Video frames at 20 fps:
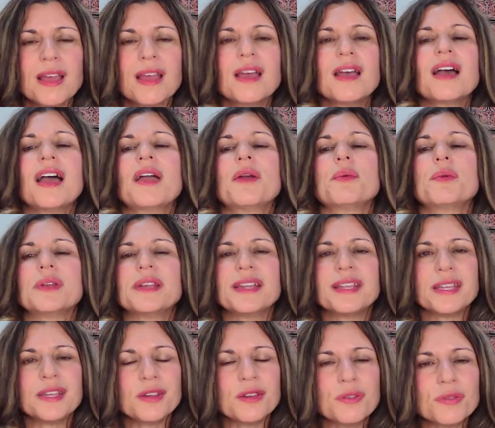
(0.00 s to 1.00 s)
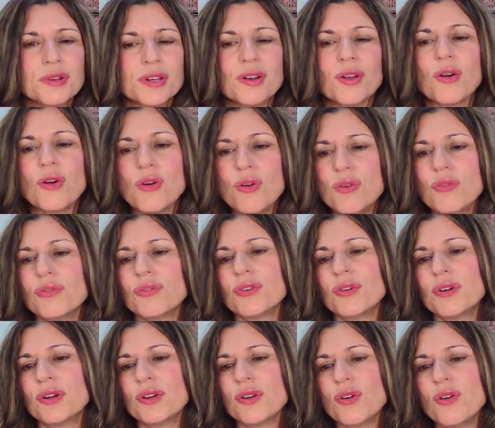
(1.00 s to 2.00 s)
I would hear it
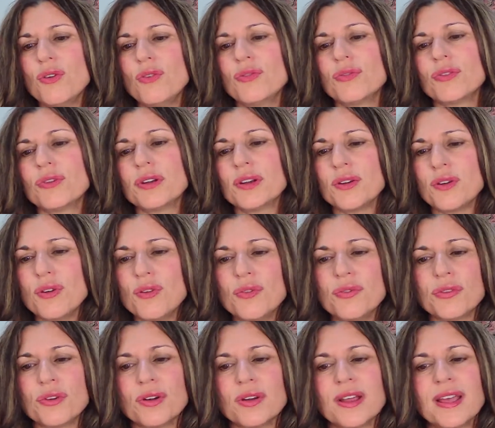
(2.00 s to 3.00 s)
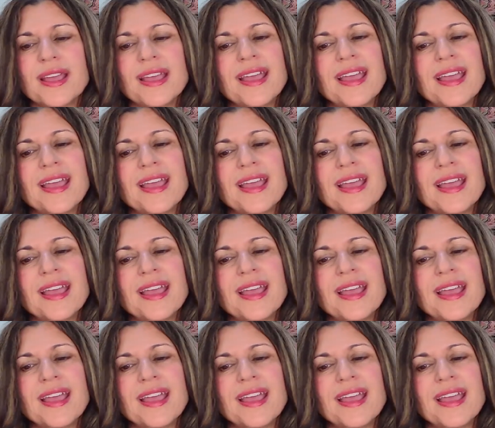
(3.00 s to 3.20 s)
over and over and over.